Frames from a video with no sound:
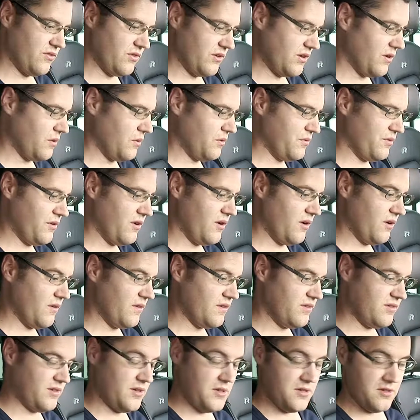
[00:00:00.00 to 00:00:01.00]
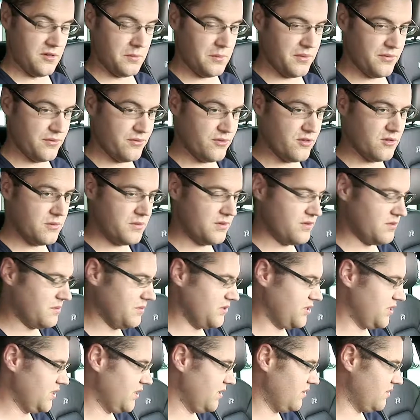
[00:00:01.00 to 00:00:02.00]
Golf R, it's a performance
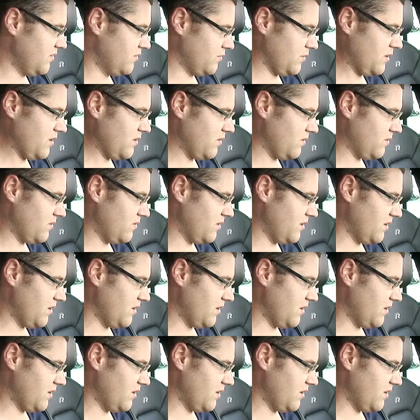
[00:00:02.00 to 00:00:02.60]
machine as well.